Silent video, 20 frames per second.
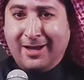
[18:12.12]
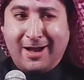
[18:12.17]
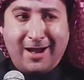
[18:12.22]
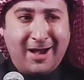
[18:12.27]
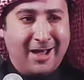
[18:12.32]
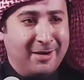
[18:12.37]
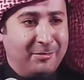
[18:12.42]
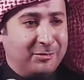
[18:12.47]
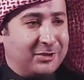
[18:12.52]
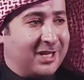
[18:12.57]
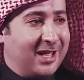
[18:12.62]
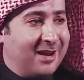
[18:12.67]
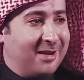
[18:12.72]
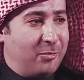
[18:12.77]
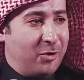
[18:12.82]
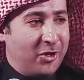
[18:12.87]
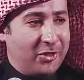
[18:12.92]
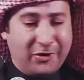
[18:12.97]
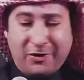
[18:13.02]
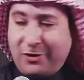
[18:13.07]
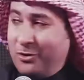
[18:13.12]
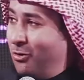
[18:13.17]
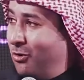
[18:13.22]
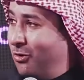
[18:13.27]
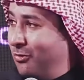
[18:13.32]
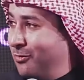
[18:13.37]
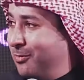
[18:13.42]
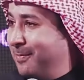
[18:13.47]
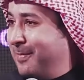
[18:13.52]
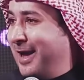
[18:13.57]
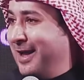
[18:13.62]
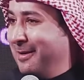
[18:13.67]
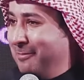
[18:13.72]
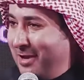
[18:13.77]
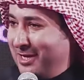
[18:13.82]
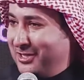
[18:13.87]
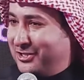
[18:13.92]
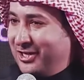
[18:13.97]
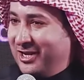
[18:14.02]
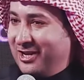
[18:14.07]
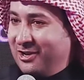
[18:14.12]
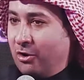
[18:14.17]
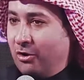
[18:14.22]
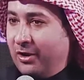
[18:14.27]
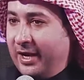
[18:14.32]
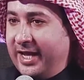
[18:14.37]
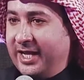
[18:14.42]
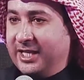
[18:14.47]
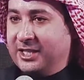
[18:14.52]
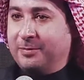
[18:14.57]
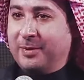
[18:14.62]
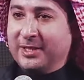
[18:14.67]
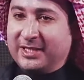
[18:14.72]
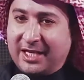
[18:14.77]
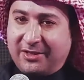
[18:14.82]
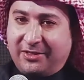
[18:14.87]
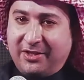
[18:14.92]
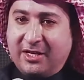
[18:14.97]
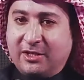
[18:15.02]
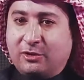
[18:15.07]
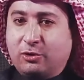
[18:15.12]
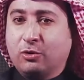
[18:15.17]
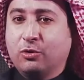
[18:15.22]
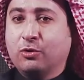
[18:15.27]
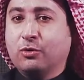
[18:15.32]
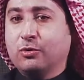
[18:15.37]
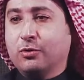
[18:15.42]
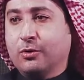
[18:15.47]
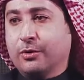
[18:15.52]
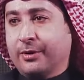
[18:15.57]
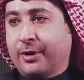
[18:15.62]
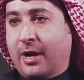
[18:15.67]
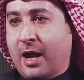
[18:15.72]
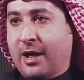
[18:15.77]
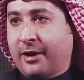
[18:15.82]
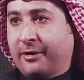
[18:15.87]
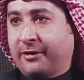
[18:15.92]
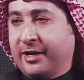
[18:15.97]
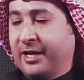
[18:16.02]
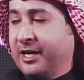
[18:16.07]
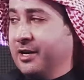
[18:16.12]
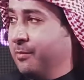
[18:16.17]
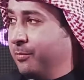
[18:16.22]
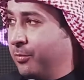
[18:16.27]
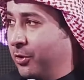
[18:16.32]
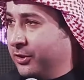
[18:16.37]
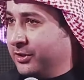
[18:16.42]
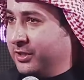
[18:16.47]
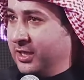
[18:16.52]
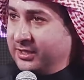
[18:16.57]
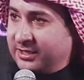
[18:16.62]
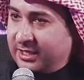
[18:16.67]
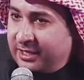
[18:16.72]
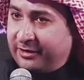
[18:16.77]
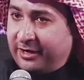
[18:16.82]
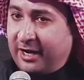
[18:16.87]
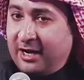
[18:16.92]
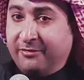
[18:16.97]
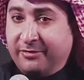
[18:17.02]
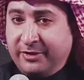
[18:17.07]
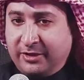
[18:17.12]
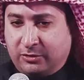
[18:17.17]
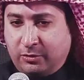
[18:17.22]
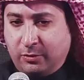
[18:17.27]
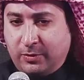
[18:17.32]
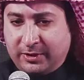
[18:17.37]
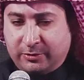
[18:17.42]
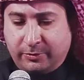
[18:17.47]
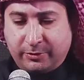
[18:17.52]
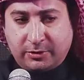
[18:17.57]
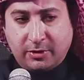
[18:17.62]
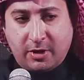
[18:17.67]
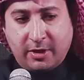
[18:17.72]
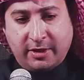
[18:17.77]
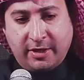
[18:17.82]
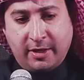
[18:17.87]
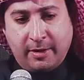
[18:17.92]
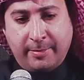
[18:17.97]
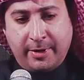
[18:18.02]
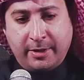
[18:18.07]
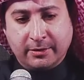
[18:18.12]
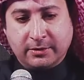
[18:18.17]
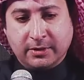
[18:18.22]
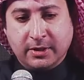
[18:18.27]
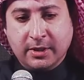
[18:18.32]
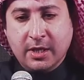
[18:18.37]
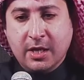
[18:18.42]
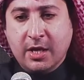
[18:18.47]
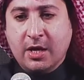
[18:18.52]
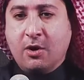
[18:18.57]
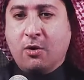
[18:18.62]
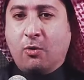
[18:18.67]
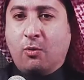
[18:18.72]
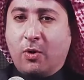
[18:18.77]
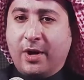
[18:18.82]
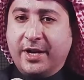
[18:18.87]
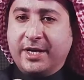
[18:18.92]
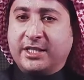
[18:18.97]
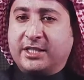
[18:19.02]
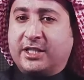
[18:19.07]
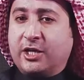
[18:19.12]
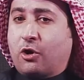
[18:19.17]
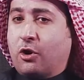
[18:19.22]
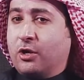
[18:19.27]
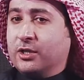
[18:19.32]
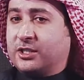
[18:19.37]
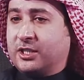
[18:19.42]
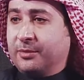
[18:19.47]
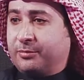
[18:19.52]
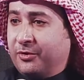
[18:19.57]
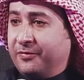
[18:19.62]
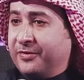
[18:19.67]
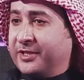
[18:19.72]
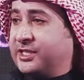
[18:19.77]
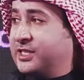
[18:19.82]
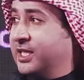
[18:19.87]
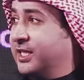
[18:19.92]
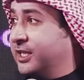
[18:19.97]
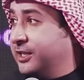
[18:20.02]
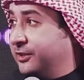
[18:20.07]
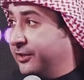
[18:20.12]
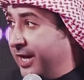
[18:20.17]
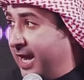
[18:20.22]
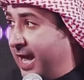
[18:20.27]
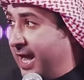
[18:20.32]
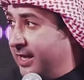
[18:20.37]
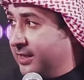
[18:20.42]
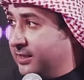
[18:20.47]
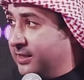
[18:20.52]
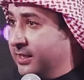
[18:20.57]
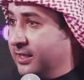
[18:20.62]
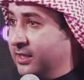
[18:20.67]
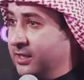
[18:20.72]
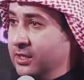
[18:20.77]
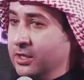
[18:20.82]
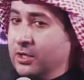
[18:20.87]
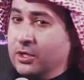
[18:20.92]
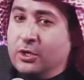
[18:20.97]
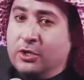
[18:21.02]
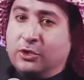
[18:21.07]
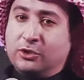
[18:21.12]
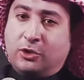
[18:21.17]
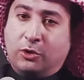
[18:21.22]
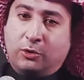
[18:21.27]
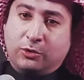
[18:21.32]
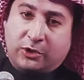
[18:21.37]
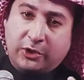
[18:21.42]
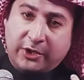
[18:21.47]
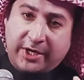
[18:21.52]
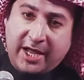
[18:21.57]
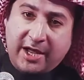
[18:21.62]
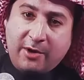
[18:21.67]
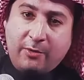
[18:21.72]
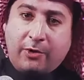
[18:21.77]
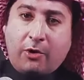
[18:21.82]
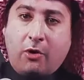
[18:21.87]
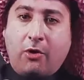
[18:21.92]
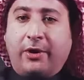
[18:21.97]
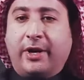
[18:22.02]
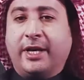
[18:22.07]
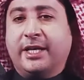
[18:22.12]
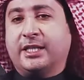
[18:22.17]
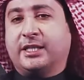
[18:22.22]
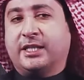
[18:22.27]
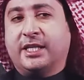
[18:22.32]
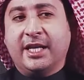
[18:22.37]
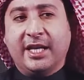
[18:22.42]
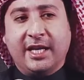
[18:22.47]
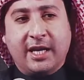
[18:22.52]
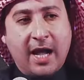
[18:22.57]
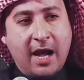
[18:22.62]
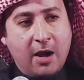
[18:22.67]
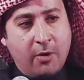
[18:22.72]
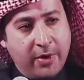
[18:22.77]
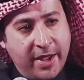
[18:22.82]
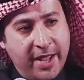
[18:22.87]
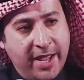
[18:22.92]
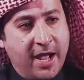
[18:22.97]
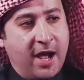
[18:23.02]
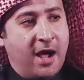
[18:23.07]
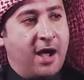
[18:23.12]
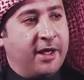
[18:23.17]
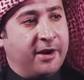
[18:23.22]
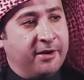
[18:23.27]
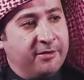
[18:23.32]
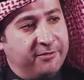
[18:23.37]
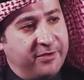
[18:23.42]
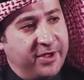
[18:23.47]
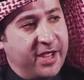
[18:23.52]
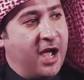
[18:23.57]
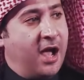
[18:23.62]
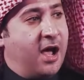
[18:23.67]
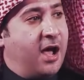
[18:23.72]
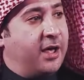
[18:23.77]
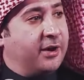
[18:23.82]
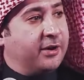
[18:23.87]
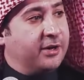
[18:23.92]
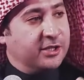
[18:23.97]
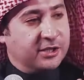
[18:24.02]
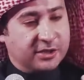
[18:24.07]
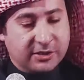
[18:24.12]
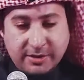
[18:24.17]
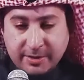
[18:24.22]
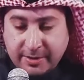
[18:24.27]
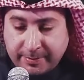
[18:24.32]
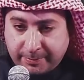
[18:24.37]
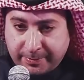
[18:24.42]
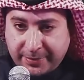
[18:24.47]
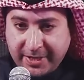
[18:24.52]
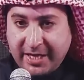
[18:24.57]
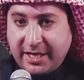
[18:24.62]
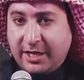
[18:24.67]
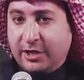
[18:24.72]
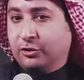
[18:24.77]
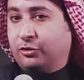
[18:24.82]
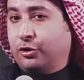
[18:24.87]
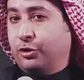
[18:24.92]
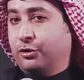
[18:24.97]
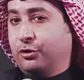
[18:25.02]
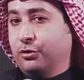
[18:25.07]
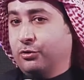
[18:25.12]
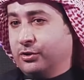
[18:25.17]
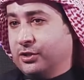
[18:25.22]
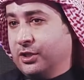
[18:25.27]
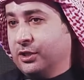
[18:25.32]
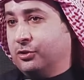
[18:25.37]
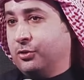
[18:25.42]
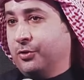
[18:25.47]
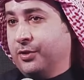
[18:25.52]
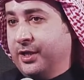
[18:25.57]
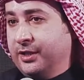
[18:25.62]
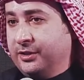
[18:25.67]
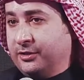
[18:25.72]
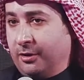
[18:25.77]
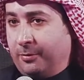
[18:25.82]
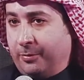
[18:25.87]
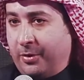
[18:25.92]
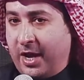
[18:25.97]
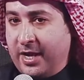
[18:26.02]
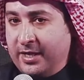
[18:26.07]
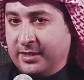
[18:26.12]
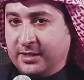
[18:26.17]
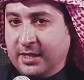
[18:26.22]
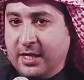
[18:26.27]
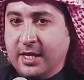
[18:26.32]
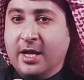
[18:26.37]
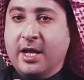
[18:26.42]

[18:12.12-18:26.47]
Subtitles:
And I'm not going to bother you all by mentioning all 8, but I think 2 are really important and relevant to what we're talking about. One is the concept of extended reality. So today we're already seeing how AR and VR is being introduced into the enterprise.